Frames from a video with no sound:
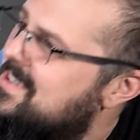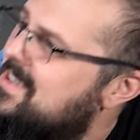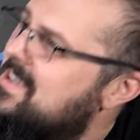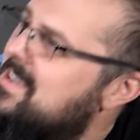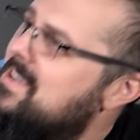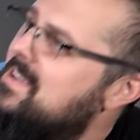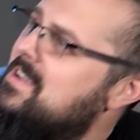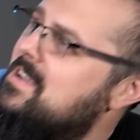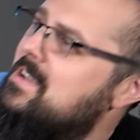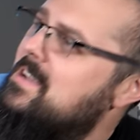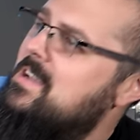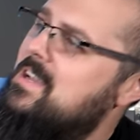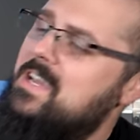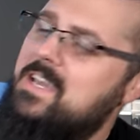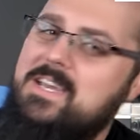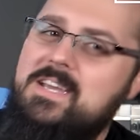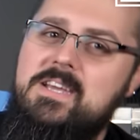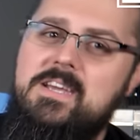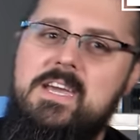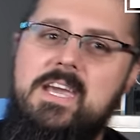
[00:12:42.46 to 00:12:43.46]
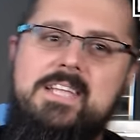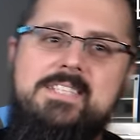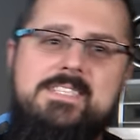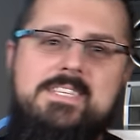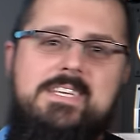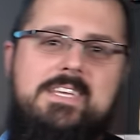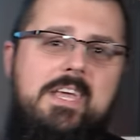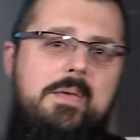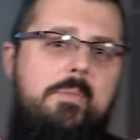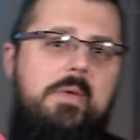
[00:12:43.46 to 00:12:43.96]
So it's like a super high frequency. It's a
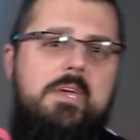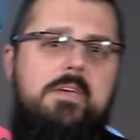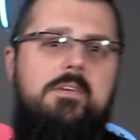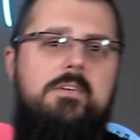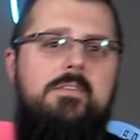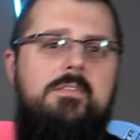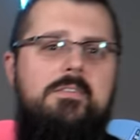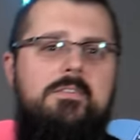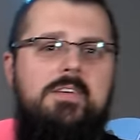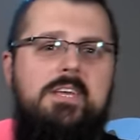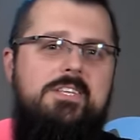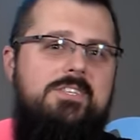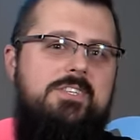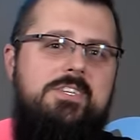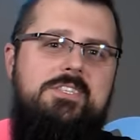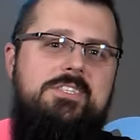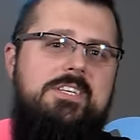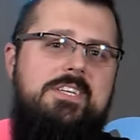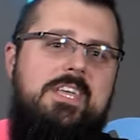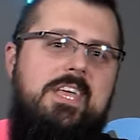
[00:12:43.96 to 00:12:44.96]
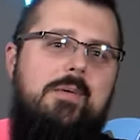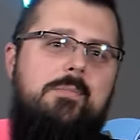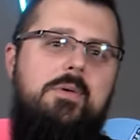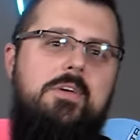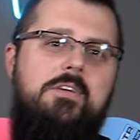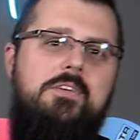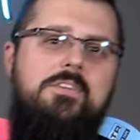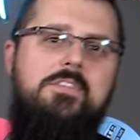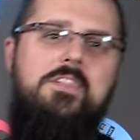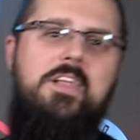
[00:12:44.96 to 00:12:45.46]
gimmick. It's just a
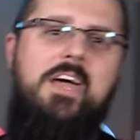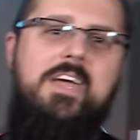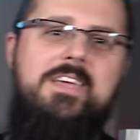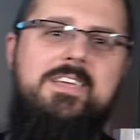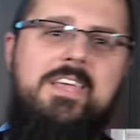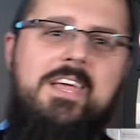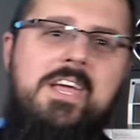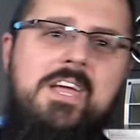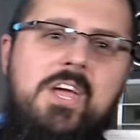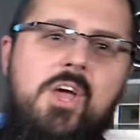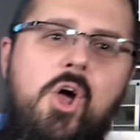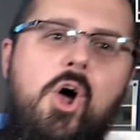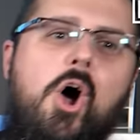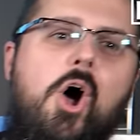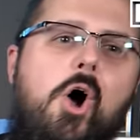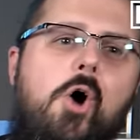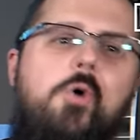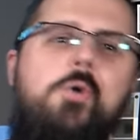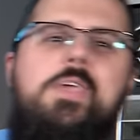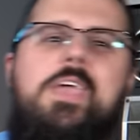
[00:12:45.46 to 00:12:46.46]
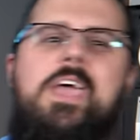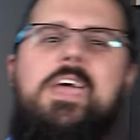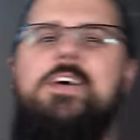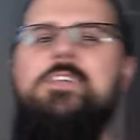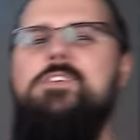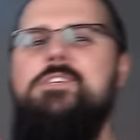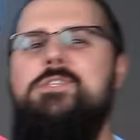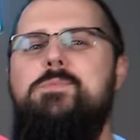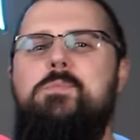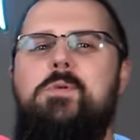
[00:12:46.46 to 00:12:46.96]
gimmick. Like, oh yeah,
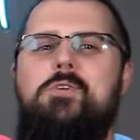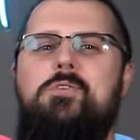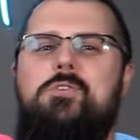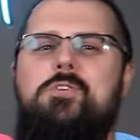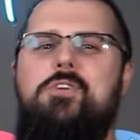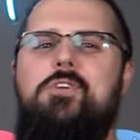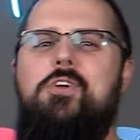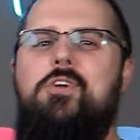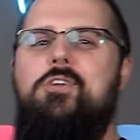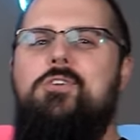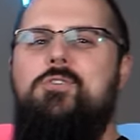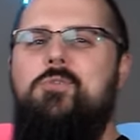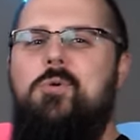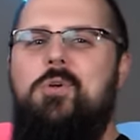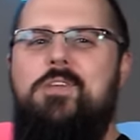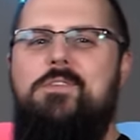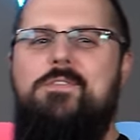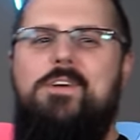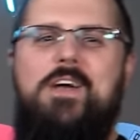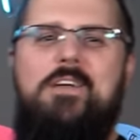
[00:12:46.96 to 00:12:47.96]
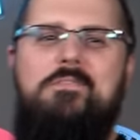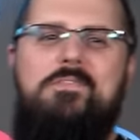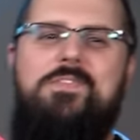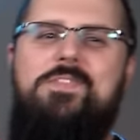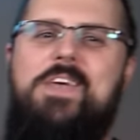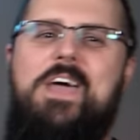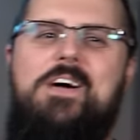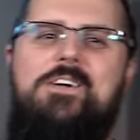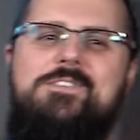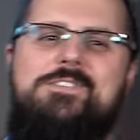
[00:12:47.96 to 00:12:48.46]
this speaker can go to
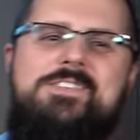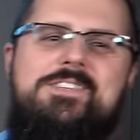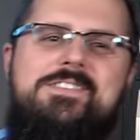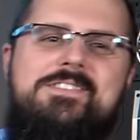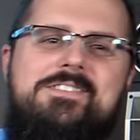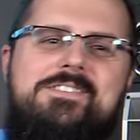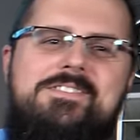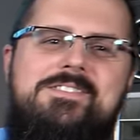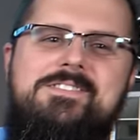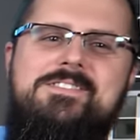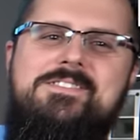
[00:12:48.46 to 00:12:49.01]
25,000